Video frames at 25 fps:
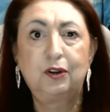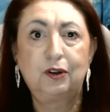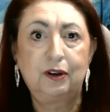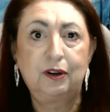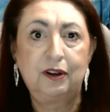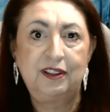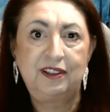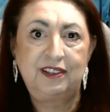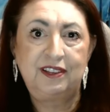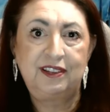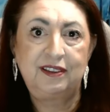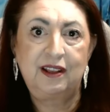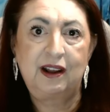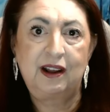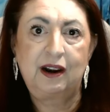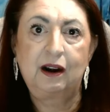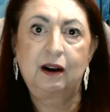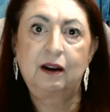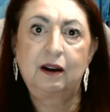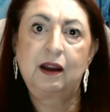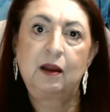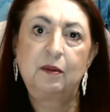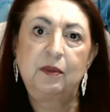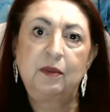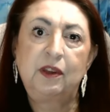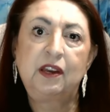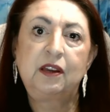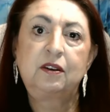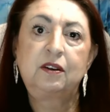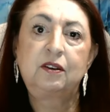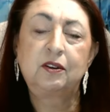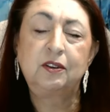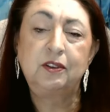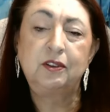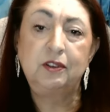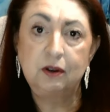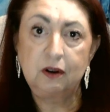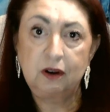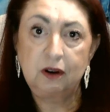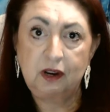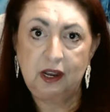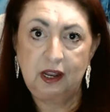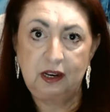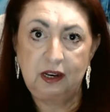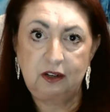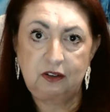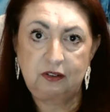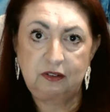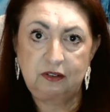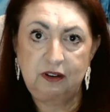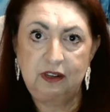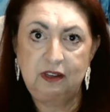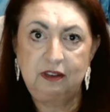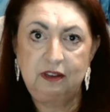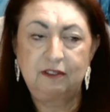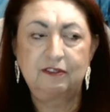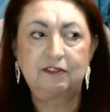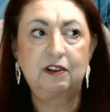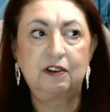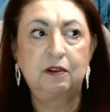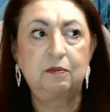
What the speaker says: goods that are coming into your country